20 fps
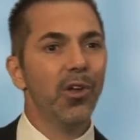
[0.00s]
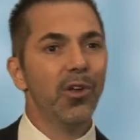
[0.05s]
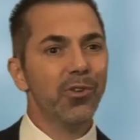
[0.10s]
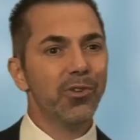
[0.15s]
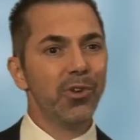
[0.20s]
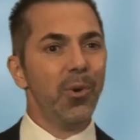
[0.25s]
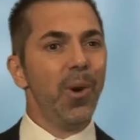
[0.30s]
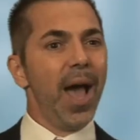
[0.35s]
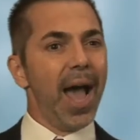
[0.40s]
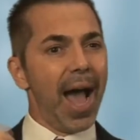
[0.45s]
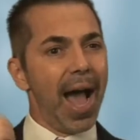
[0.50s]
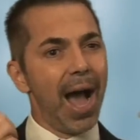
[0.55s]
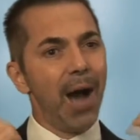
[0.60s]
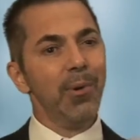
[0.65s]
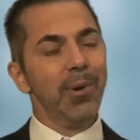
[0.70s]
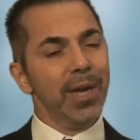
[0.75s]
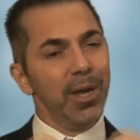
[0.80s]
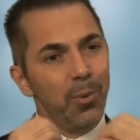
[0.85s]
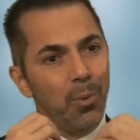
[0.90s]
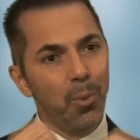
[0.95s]
So how
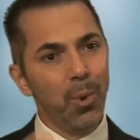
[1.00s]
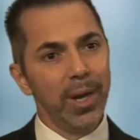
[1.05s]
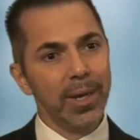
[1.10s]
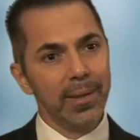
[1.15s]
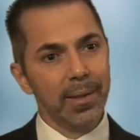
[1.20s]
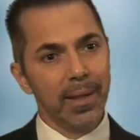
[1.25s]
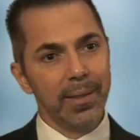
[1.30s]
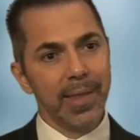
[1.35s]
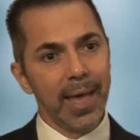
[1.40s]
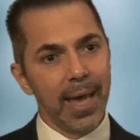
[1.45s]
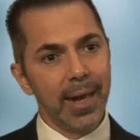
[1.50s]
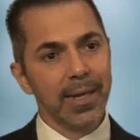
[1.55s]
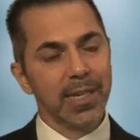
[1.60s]
can what that